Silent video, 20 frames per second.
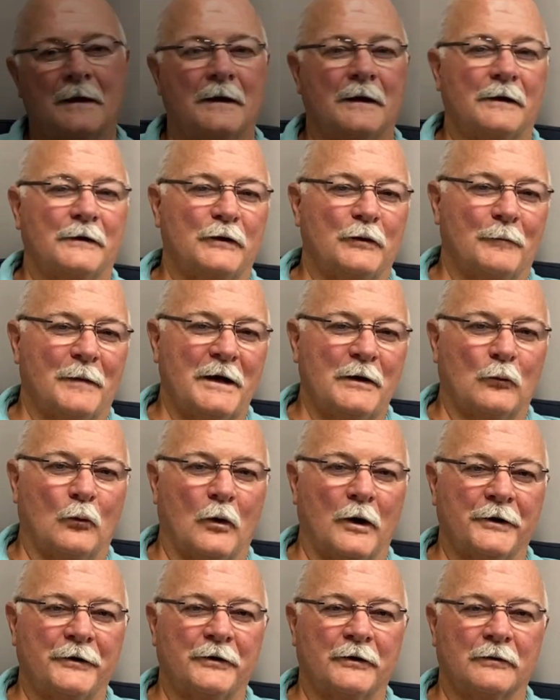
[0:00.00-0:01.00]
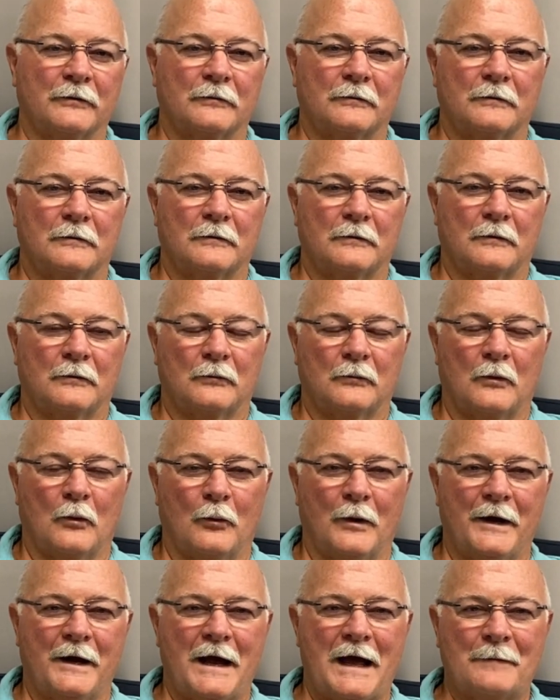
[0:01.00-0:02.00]
You might wonder, well,
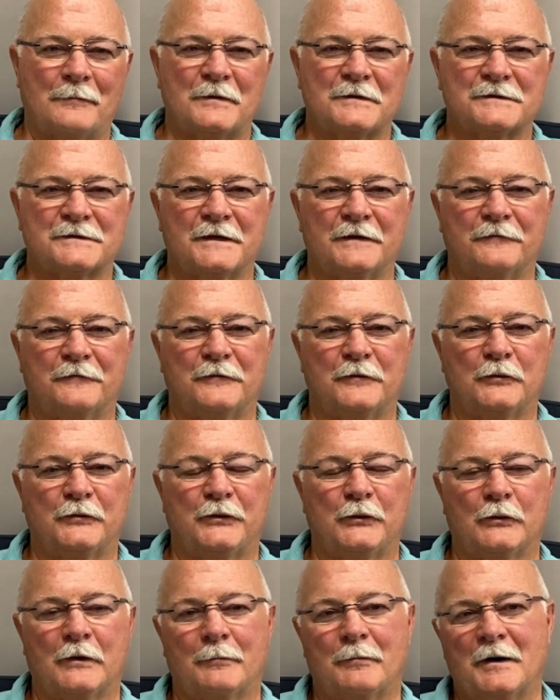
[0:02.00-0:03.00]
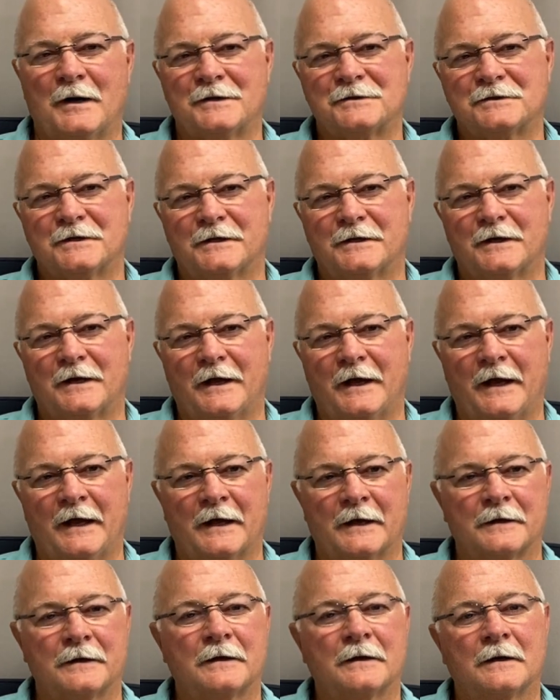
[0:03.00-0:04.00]
what happens if you do a budget
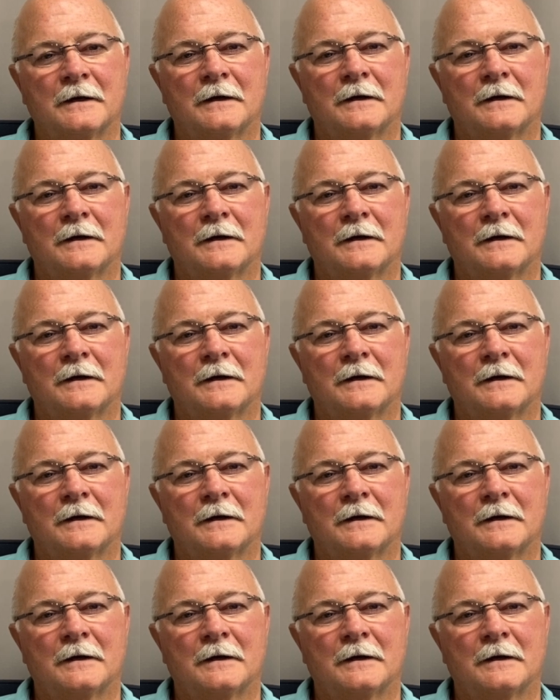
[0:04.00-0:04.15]
and